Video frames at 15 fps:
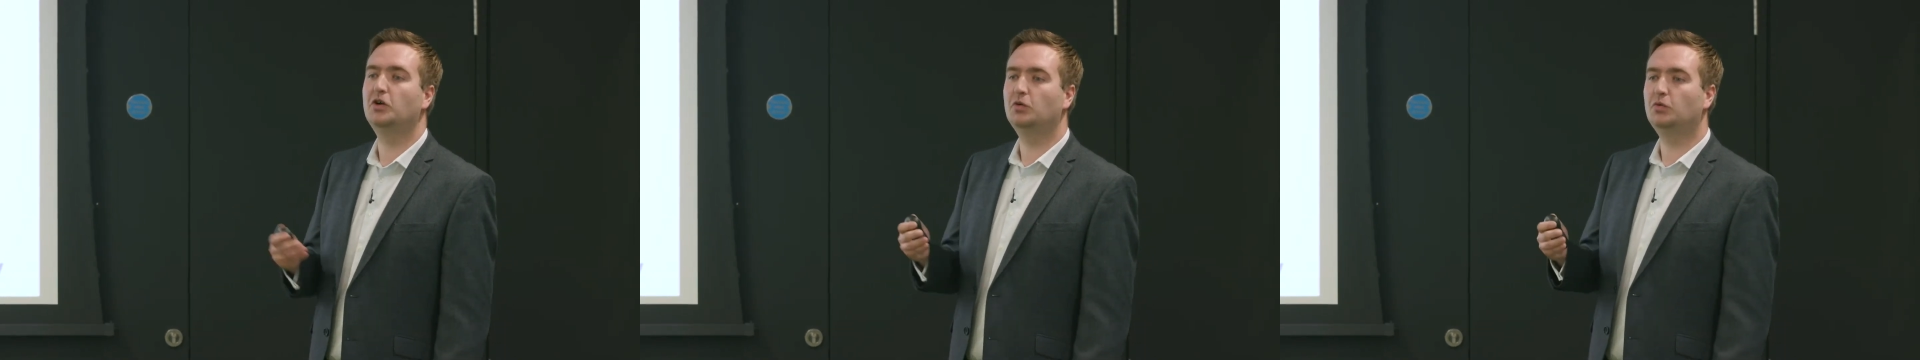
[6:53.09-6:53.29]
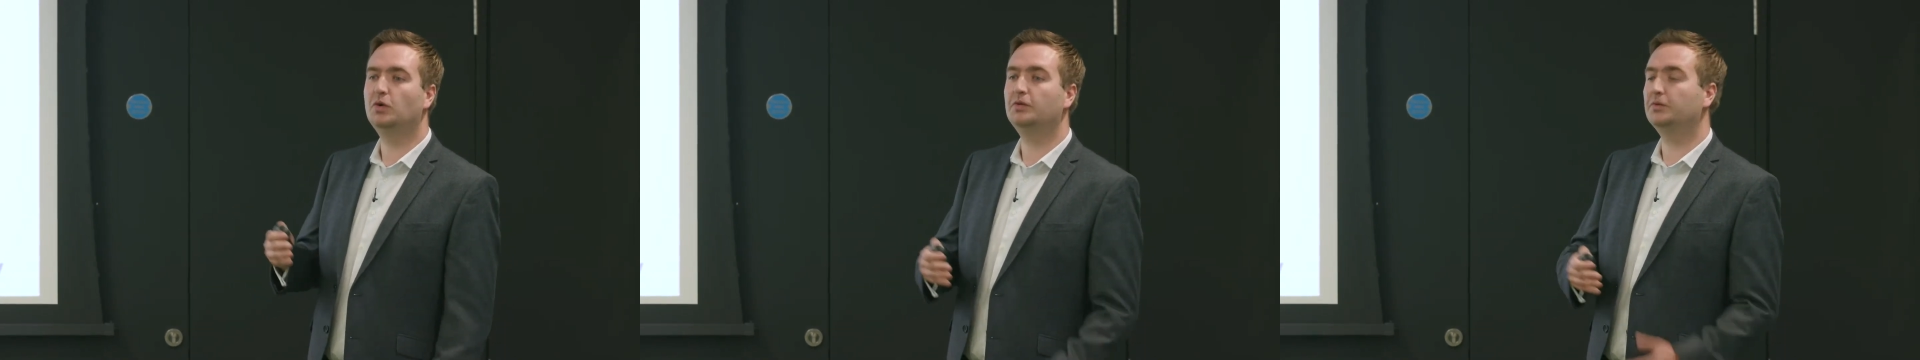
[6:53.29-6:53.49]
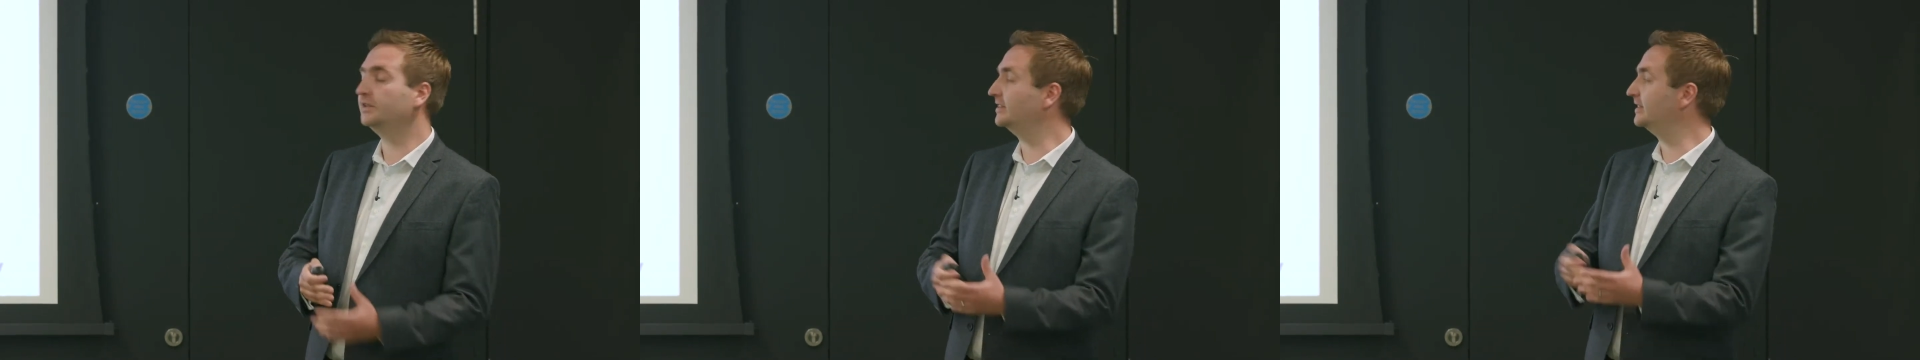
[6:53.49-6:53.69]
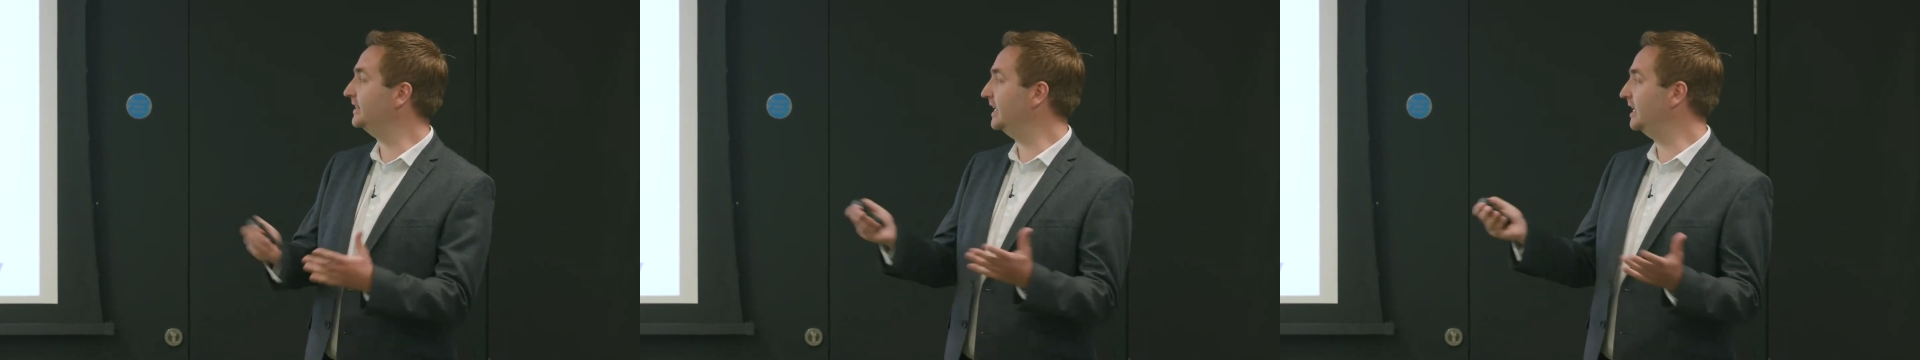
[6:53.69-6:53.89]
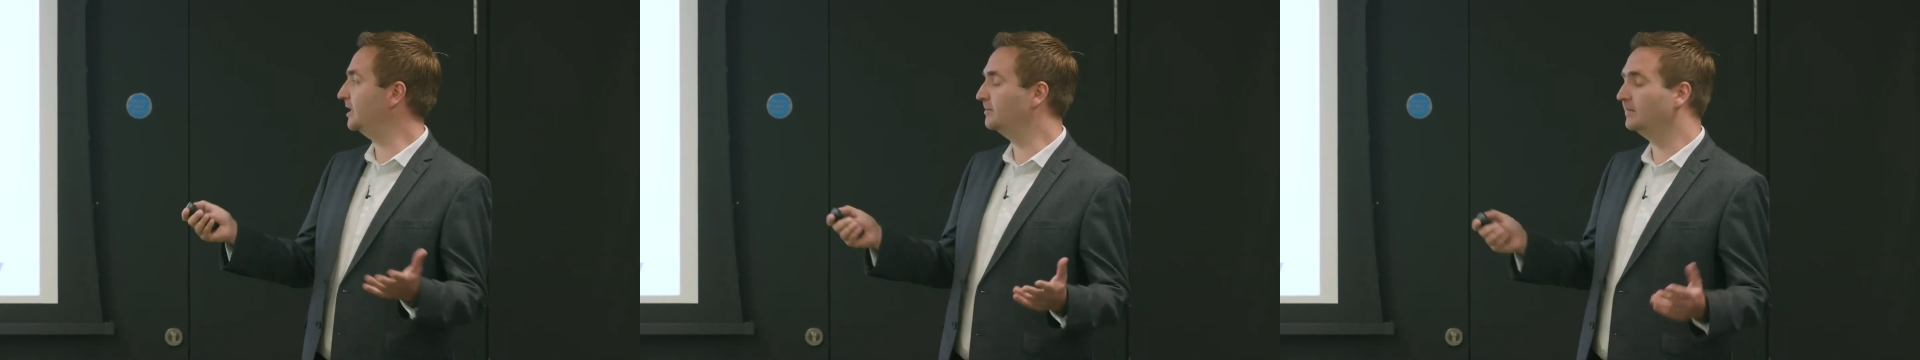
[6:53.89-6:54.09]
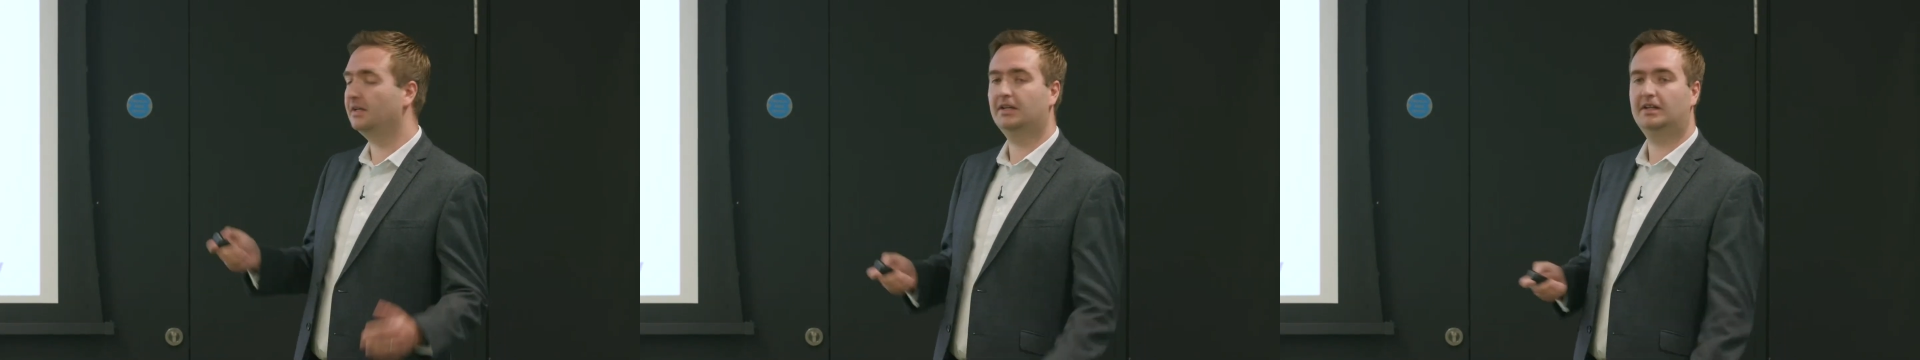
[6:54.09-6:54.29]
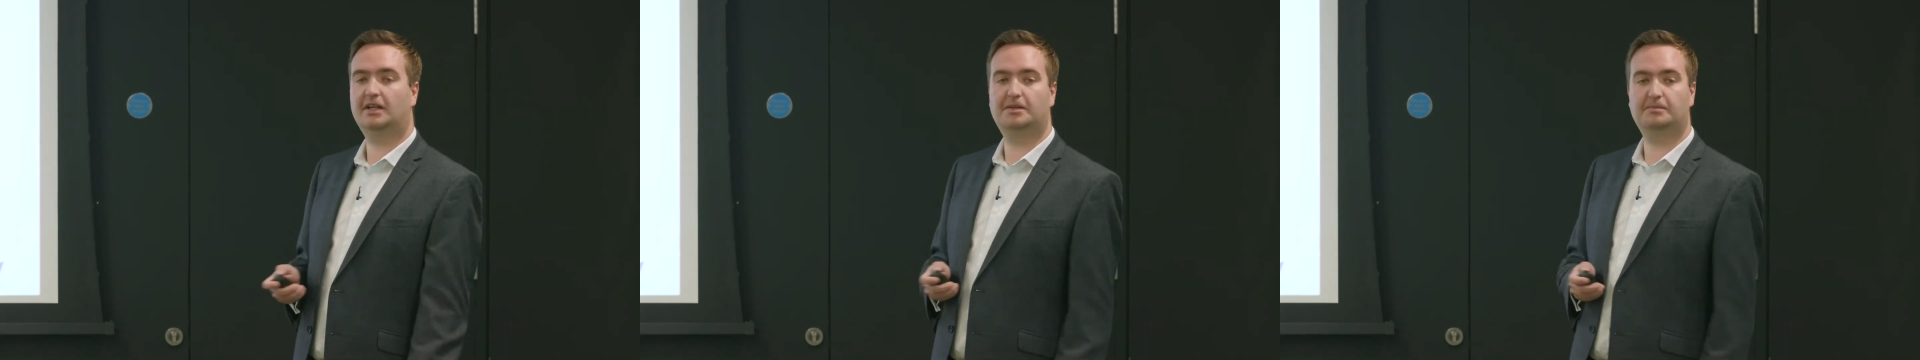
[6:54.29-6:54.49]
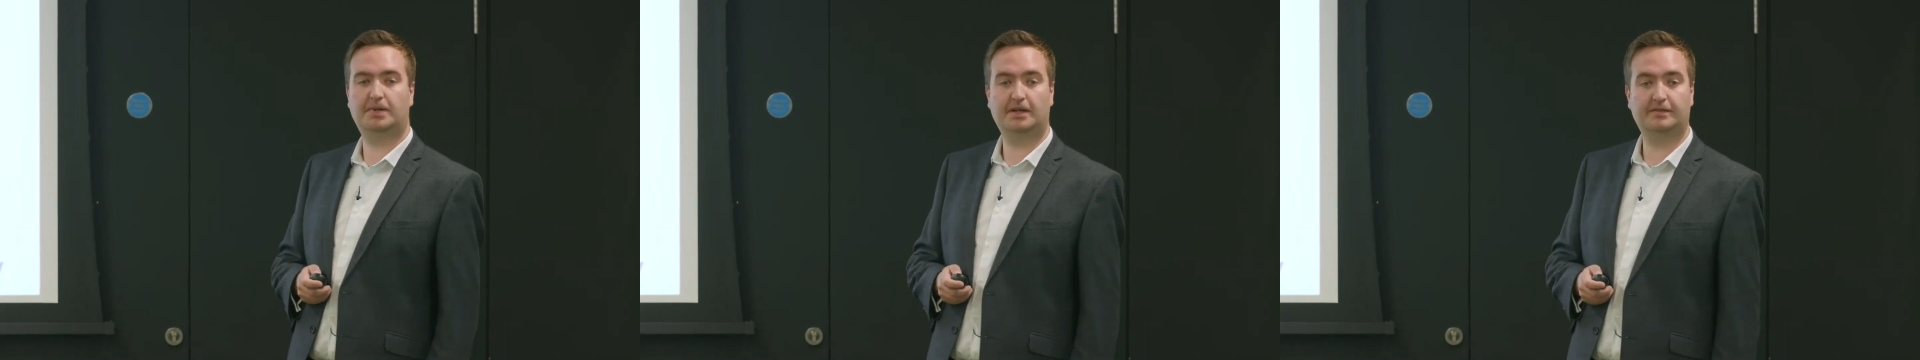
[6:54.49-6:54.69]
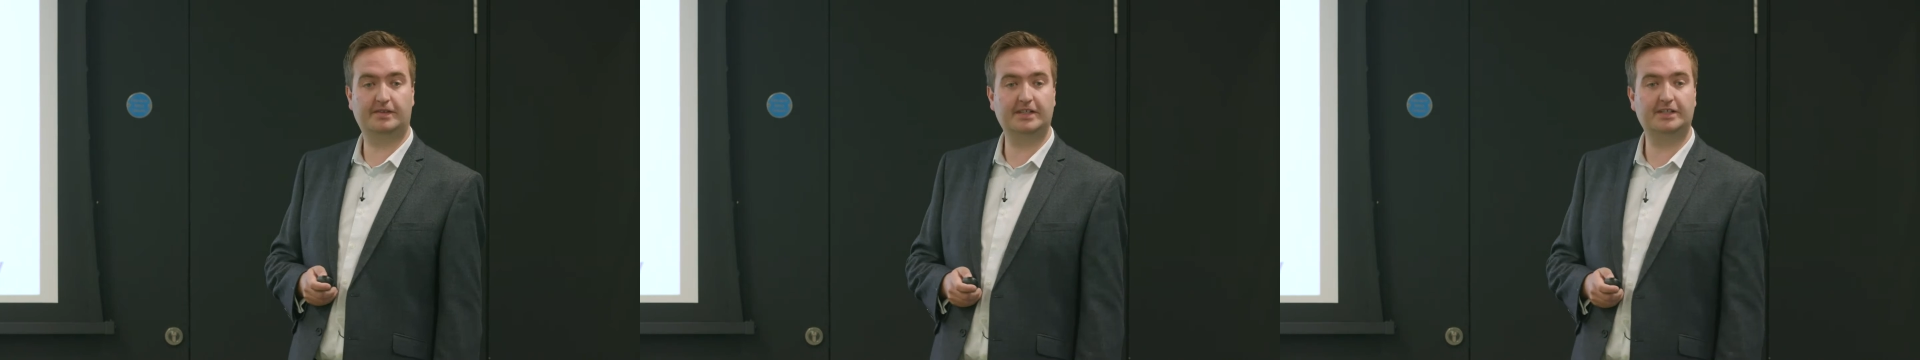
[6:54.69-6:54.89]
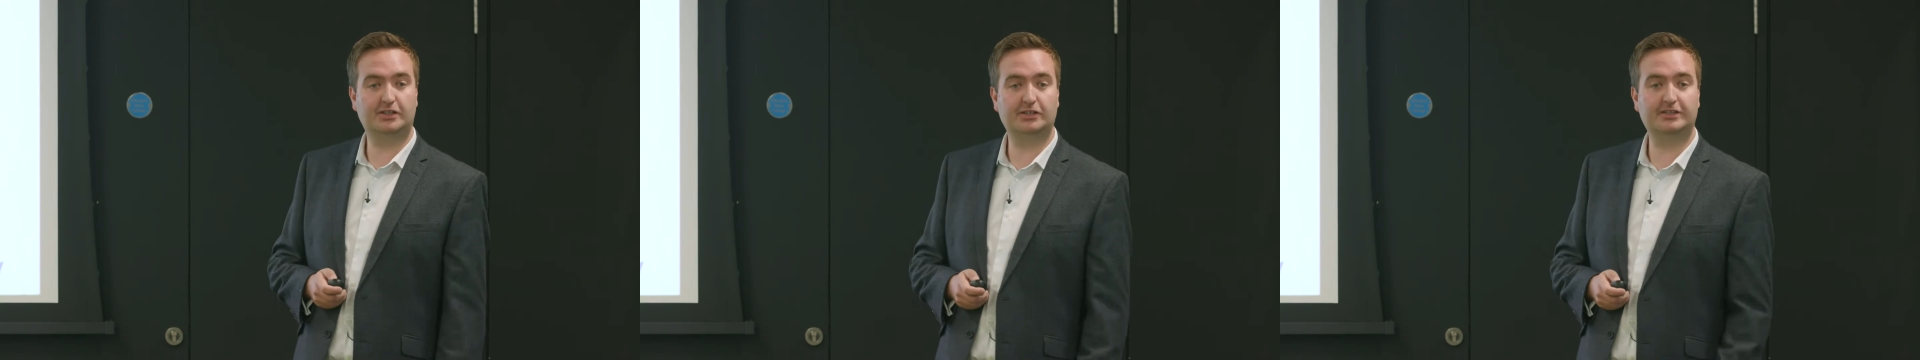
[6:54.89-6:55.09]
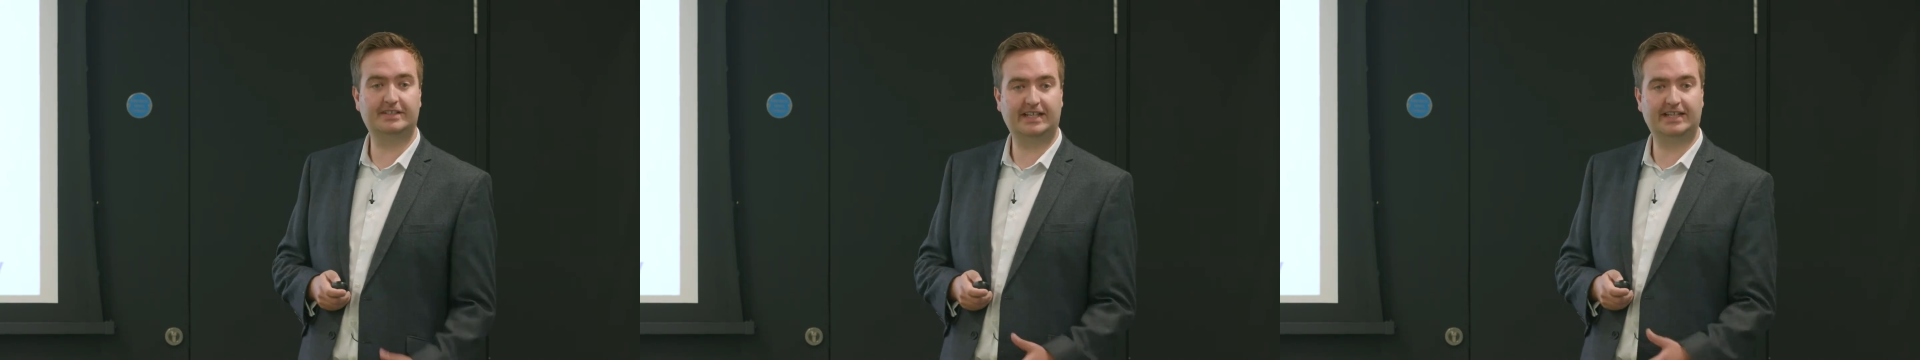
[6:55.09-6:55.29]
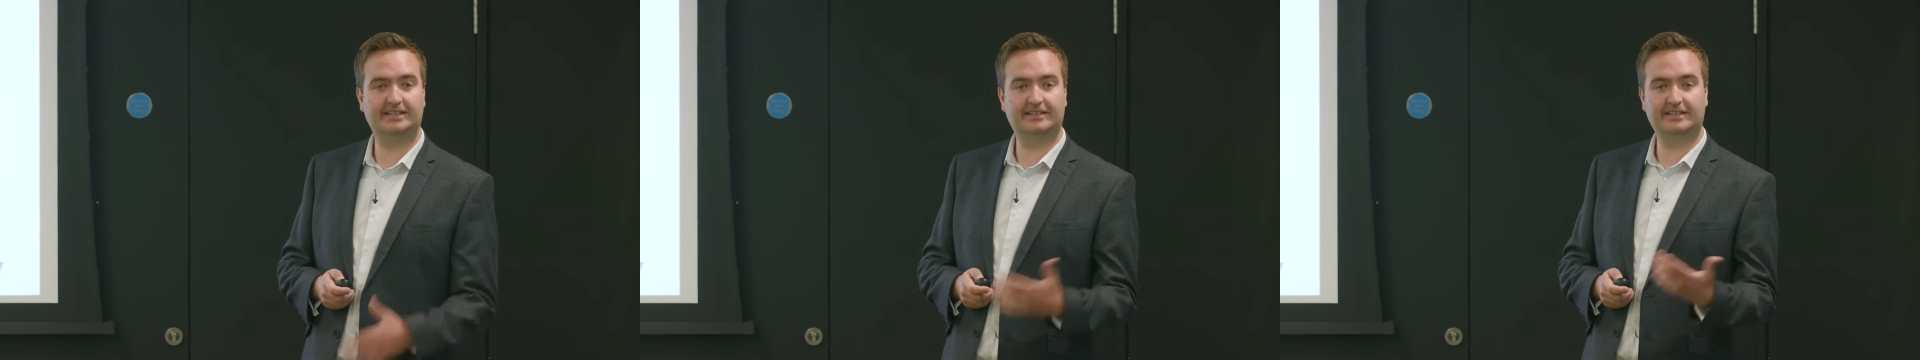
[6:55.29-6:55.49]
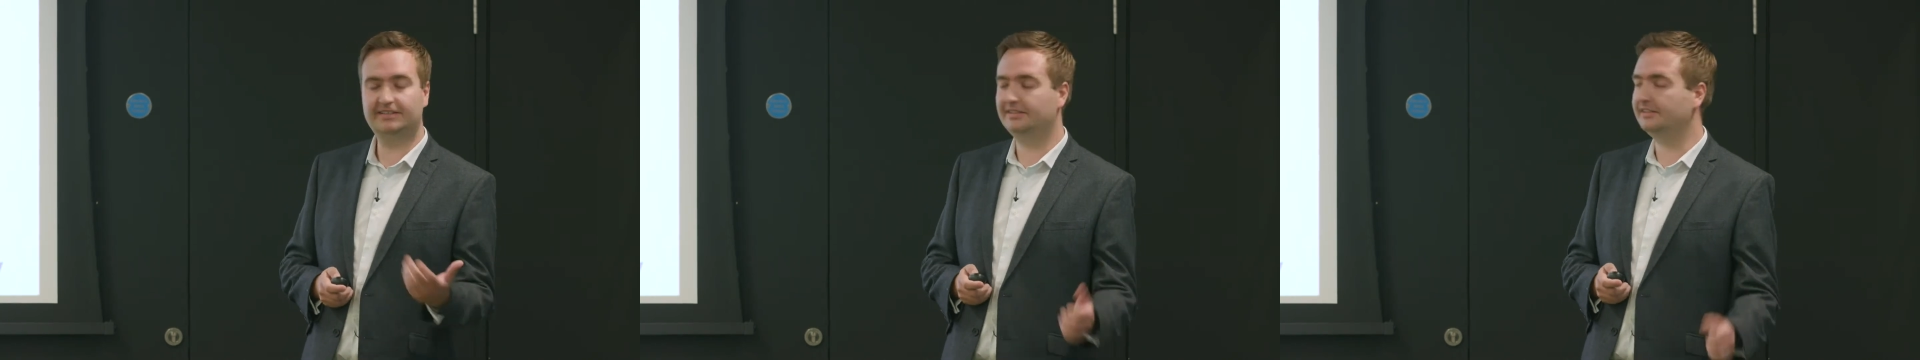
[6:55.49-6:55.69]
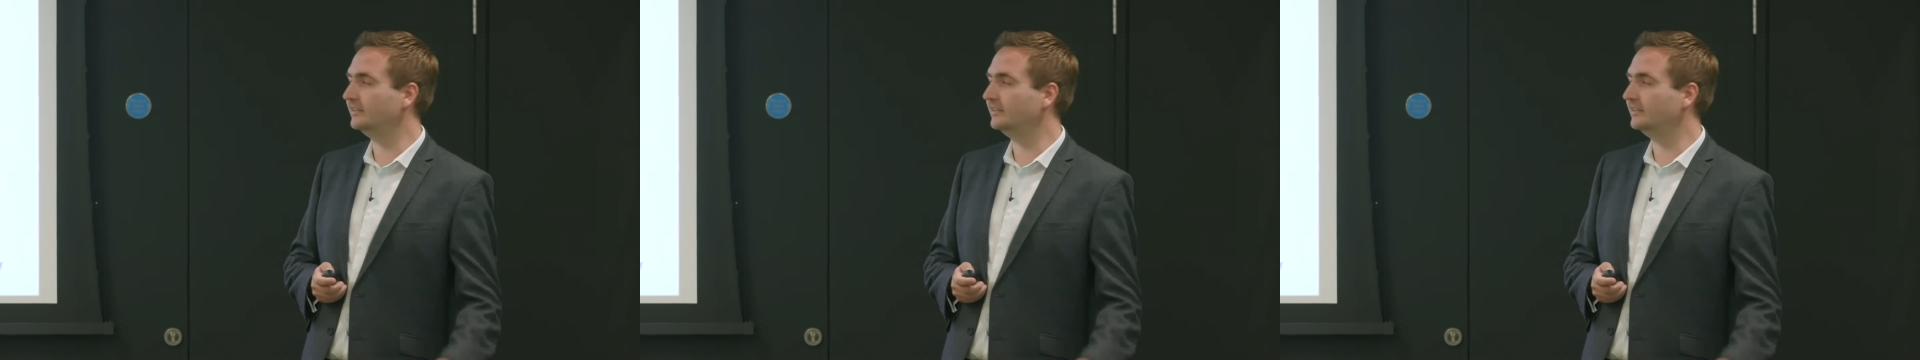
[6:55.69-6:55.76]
what would seem like perfectly good data to